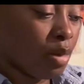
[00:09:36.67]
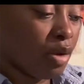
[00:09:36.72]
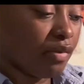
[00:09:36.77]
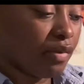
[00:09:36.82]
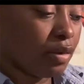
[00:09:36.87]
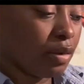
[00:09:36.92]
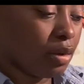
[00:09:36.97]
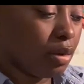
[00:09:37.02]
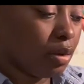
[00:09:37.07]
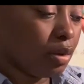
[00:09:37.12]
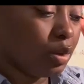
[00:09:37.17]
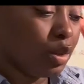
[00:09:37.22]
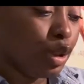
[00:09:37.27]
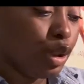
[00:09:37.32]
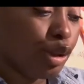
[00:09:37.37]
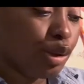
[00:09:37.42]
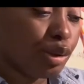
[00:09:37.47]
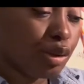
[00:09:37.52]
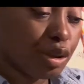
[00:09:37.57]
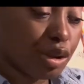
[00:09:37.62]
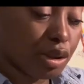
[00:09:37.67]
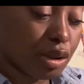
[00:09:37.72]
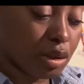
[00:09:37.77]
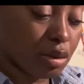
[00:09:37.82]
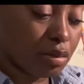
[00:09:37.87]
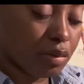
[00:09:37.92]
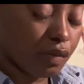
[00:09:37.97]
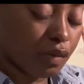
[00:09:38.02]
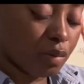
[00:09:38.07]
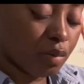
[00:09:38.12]
of a
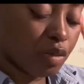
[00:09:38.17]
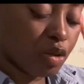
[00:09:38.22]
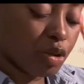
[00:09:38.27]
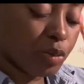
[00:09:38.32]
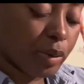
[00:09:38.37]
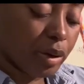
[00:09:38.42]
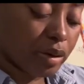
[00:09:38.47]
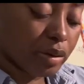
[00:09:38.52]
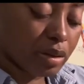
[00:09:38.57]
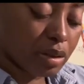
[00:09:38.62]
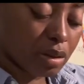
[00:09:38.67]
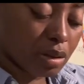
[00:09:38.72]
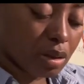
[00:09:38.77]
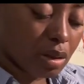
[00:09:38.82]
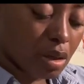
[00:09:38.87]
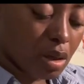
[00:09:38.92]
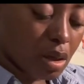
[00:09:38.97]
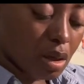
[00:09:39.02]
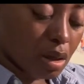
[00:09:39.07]
leadership from this person.